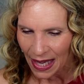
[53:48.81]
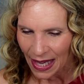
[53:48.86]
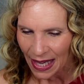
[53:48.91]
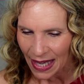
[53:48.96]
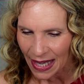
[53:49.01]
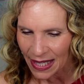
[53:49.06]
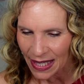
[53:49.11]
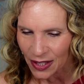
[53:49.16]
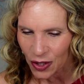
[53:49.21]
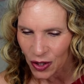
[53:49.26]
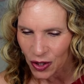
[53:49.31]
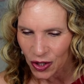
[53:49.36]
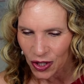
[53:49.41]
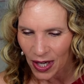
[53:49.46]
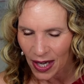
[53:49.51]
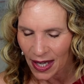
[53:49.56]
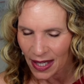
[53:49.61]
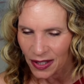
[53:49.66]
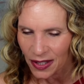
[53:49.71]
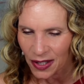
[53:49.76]
It's
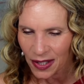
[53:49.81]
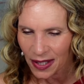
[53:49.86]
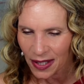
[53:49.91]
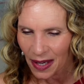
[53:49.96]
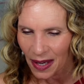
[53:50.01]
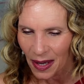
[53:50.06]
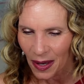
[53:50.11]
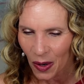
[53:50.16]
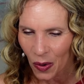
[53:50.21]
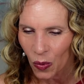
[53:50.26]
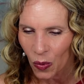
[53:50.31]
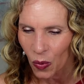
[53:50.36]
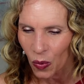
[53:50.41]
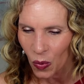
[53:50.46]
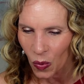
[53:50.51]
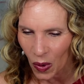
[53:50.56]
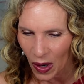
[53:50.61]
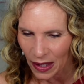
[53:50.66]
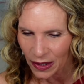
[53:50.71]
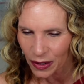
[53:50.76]
just
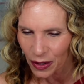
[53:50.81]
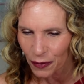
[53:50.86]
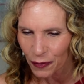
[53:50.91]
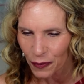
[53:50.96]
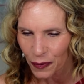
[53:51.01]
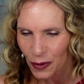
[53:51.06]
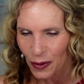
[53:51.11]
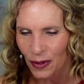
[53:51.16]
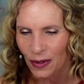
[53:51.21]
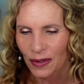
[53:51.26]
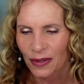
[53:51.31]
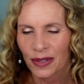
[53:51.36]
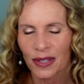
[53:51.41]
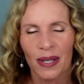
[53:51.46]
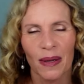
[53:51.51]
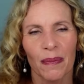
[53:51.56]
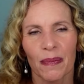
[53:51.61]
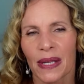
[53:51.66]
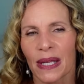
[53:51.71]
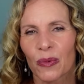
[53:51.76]
wonderful to
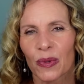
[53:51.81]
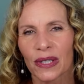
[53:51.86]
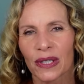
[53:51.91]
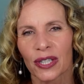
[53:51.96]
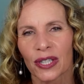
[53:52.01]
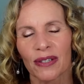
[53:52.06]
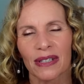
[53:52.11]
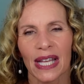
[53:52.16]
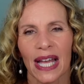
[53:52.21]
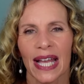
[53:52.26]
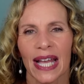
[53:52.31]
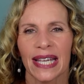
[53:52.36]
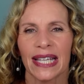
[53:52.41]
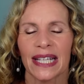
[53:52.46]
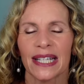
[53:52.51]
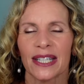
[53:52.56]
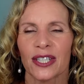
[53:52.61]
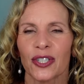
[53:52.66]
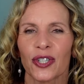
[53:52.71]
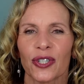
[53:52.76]
be with you
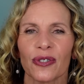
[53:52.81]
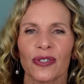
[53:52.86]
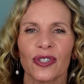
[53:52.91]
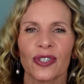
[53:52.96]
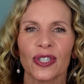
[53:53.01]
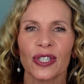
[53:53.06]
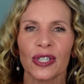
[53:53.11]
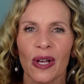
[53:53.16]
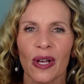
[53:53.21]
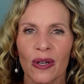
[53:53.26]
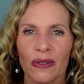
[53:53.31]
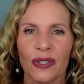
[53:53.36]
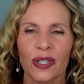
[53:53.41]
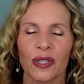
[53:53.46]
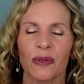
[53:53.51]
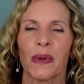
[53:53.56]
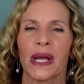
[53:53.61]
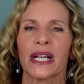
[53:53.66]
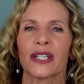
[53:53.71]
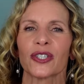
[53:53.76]
ladies. You're so
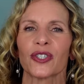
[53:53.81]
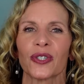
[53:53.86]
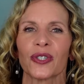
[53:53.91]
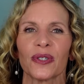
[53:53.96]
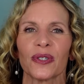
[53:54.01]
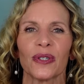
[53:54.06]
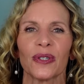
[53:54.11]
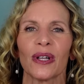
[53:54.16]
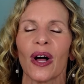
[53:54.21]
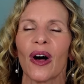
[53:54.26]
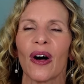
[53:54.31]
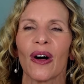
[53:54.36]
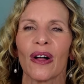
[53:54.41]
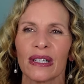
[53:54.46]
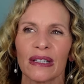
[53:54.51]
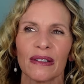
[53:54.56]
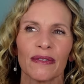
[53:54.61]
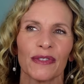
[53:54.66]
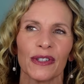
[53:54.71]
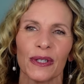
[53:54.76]
special,
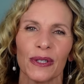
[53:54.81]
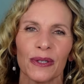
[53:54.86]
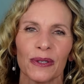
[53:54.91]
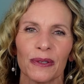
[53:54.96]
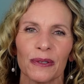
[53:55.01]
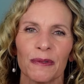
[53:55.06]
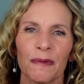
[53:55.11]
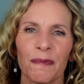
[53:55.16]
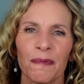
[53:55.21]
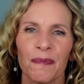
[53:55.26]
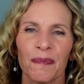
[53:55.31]
all of you.